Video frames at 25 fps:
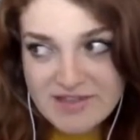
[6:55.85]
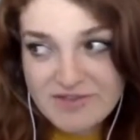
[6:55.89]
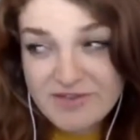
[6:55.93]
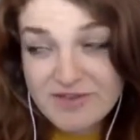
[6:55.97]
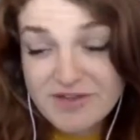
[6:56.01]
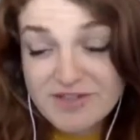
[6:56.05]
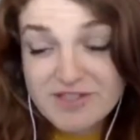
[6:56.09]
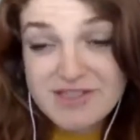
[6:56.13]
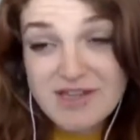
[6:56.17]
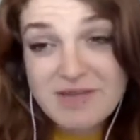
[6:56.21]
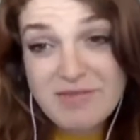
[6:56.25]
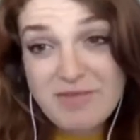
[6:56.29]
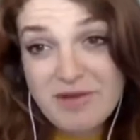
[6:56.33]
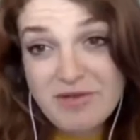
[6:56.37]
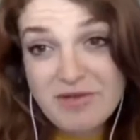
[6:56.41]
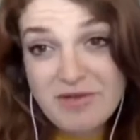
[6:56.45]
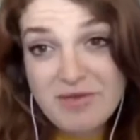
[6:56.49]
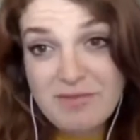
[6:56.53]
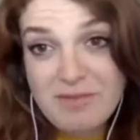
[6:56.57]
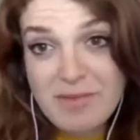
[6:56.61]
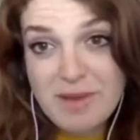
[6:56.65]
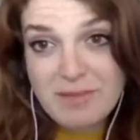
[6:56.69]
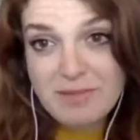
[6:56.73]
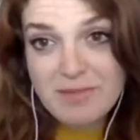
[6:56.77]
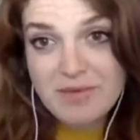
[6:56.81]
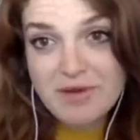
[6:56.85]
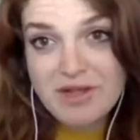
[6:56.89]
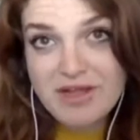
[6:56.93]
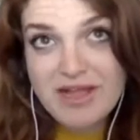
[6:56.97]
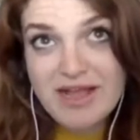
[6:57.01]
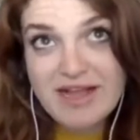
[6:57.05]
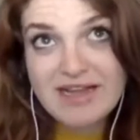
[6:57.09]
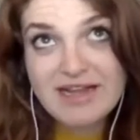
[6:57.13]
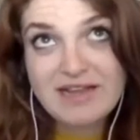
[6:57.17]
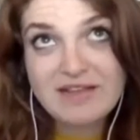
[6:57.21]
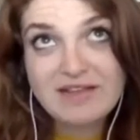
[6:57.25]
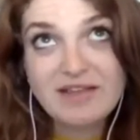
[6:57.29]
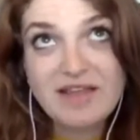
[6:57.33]
The first time I remember
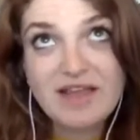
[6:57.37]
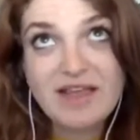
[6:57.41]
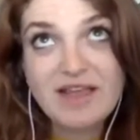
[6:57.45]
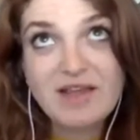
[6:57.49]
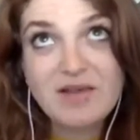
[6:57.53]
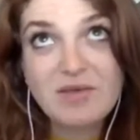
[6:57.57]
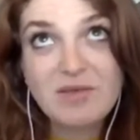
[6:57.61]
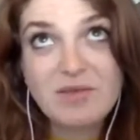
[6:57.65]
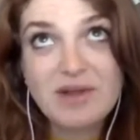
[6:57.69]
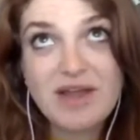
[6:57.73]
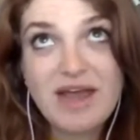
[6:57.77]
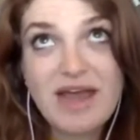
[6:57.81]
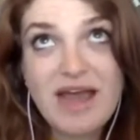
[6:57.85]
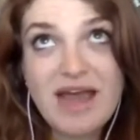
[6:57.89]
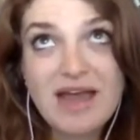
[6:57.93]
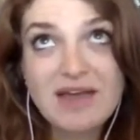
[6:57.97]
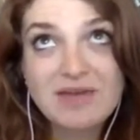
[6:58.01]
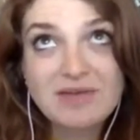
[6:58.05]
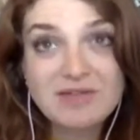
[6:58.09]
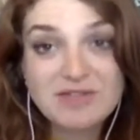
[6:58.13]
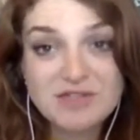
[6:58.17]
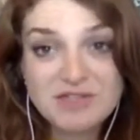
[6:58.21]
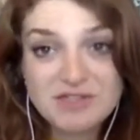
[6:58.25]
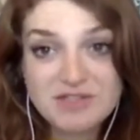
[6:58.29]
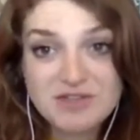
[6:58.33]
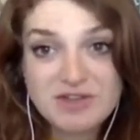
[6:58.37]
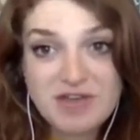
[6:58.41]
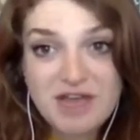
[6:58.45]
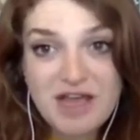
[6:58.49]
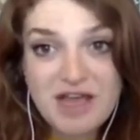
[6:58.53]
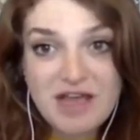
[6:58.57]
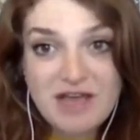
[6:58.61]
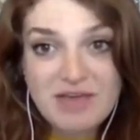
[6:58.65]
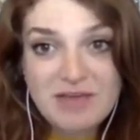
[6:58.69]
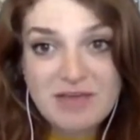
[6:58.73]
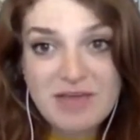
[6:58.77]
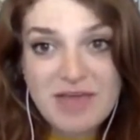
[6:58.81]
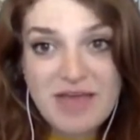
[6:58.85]
getting like what I would
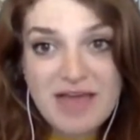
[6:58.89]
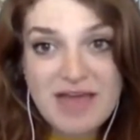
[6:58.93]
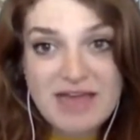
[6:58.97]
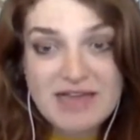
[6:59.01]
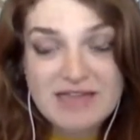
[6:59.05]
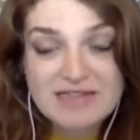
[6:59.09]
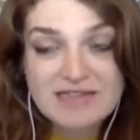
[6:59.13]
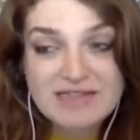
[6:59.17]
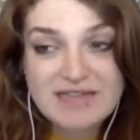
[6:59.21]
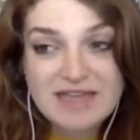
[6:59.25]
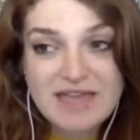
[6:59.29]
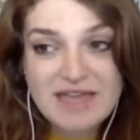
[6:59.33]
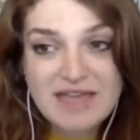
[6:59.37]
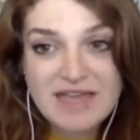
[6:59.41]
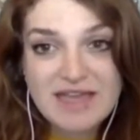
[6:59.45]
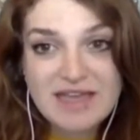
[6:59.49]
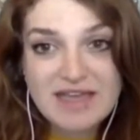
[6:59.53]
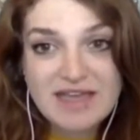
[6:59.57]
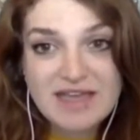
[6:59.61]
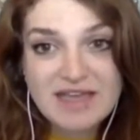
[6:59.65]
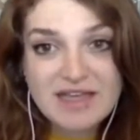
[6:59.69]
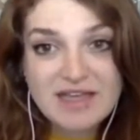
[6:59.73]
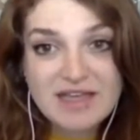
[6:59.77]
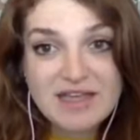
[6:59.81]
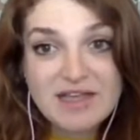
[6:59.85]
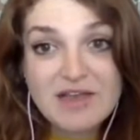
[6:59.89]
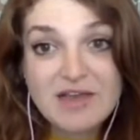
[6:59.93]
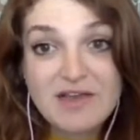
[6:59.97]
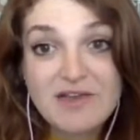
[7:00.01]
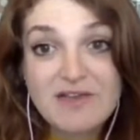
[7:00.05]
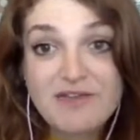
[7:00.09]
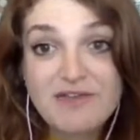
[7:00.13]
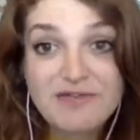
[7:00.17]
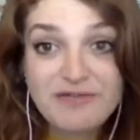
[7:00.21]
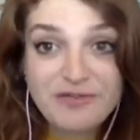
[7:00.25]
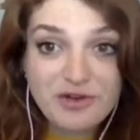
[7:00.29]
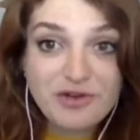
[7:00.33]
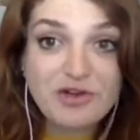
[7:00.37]
describe as a
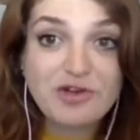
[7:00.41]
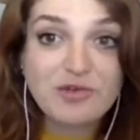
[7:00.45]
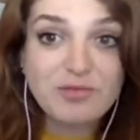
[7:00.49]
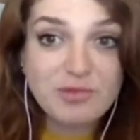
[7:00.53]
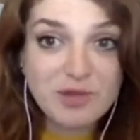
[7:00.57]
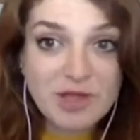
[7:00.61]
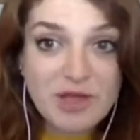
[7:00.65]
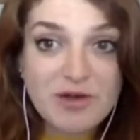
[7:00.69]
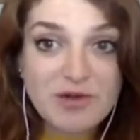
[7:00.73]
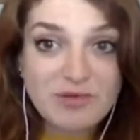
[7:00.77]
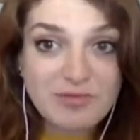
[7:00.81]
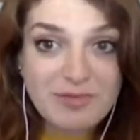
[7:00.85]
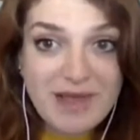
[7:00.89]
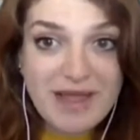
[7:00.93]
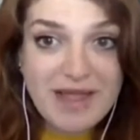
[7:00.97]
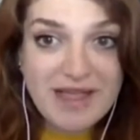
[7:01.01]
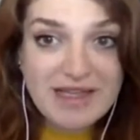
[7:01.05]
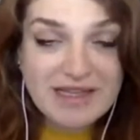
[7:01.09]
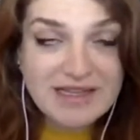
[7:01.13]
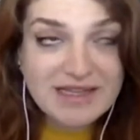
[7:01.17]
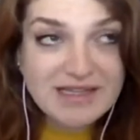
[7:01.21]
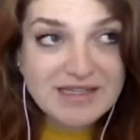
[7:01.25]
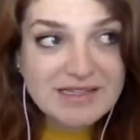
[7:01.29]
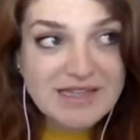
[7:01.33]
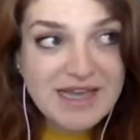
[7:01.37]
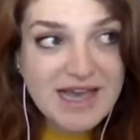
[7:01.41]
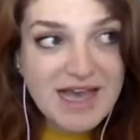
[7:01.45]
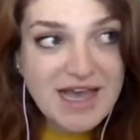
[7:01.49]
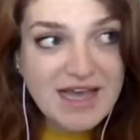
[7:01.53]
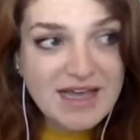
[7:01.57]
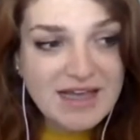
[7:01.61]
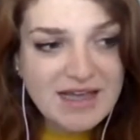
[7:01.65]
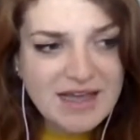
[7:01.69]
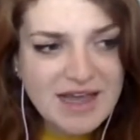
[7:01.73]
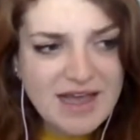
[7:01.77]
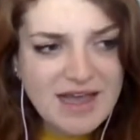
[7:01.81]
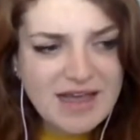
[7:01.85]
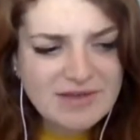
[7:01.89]
full-blown panic
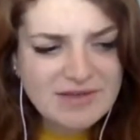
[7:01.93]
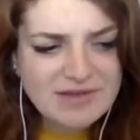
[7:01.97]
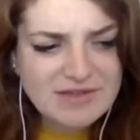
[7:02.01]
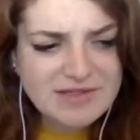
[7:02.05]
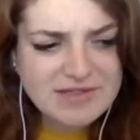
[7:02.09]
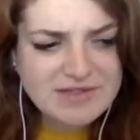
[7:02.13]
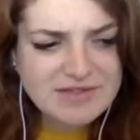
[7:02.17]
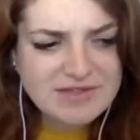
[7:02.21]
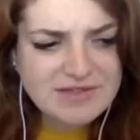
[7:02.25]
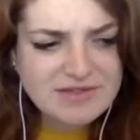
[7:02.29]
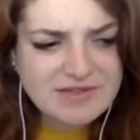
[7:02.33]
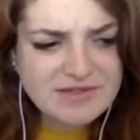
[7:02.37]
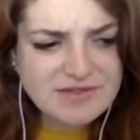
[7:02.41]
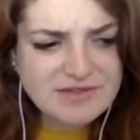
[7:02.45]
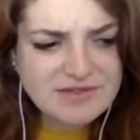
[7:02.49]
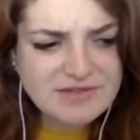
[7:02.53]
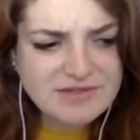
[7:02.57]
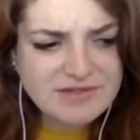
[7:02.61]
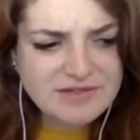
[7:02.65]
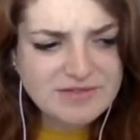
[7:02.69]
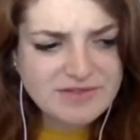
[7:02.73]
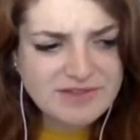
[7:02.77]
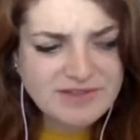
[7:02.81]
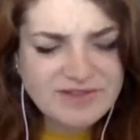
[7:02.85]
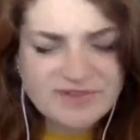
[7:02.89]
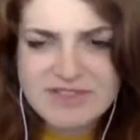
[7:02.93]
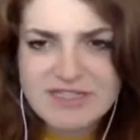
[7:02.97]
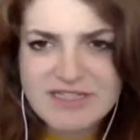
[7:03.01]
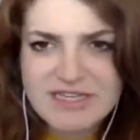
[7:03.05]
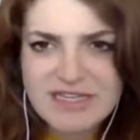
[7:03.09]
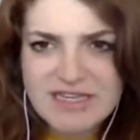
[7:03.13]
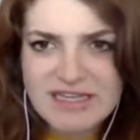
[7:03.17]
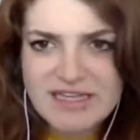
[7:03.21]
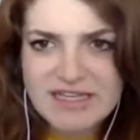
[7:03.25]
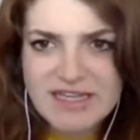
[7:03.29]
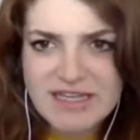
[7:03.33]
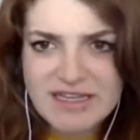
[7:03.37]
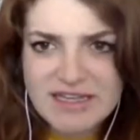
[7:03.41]
attack, I was
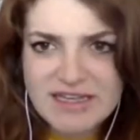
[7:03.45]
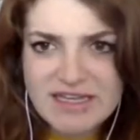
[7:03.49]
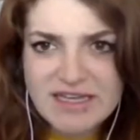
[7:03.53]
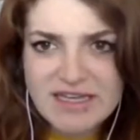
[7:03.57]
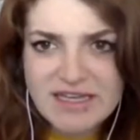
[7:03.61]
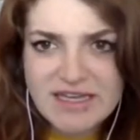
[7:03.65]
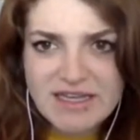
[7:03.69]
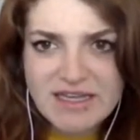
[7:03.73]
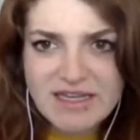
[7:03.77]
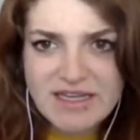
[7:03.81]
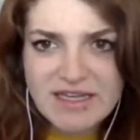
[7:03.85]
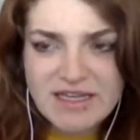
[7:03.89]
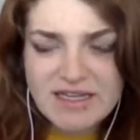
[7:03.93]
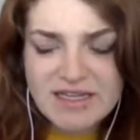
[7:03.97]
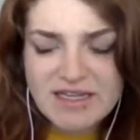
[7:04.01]
15, I think.